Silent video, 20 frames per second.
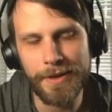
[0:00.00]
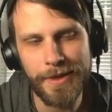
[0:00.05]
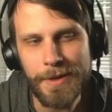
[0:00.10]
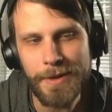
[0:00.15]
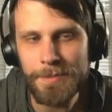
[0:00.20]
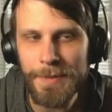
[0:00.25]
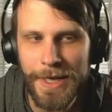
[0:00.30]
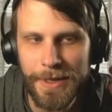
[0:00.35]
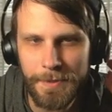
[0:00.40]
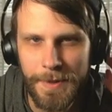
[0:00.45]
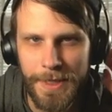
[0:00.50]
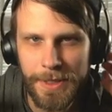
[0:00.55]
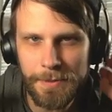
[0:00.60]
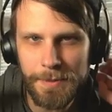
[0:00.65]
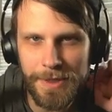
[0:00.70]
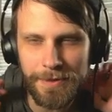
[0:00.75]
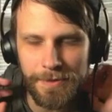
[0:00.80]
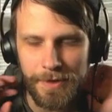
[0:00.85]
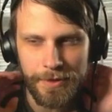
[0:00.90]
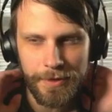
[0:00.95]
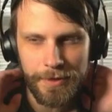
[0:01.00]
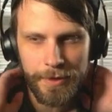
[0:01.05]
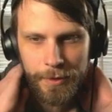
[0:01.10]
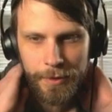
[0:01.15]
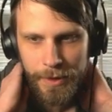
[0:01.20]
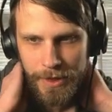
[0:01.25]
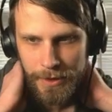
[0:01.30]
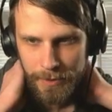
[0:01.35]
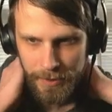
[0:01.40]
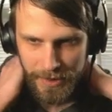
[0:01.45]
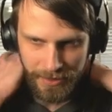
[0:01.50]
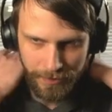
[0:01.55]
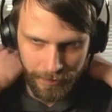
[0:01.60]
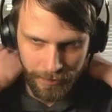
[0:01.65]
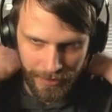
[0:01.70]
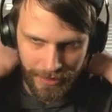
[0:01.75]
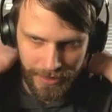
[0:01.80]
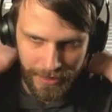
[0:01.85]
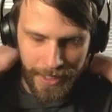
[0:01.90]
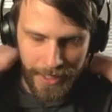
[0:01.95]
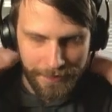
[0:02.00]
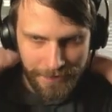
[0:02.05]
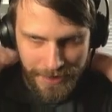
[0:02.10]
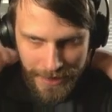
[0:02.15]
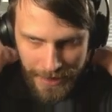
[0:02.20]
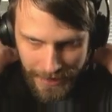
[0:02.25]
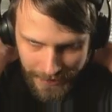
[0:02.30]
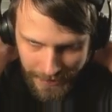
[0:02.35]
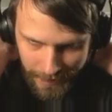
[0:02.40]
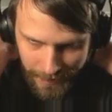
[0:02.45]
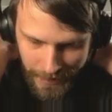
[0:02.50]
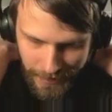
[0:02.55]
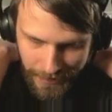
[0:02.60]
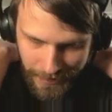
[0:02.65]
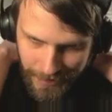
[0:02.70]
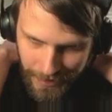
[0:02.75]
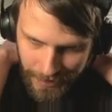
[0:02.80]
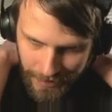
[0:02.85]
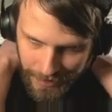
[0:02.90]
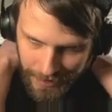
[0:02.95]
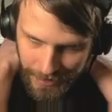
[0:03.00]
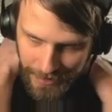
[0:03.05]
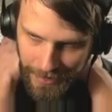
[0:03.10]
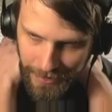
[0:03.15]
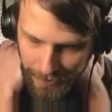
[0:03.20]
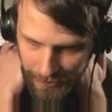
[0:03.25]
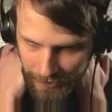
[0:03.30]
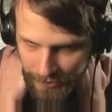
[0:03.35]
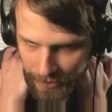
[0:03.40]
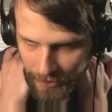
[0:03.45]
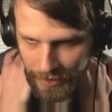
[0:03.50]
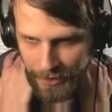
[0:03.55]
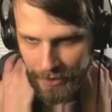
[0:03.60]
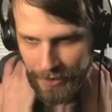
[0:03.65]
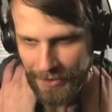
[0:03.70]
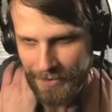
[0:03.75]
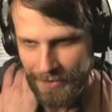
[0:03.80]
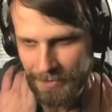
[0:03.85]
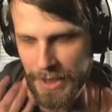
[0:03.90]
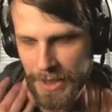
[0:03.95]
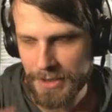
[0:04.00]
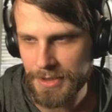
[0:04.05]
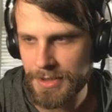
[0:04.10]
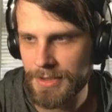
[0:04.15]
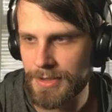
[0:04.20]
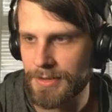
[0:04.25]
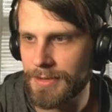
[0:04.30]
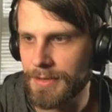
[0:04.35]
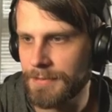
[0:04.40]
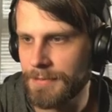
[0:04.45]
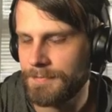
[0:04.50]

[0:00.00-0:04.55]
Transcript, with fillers: That might have been a bit of a throwaway. We didn't really have to activate the Den, I guess. I'm not sure.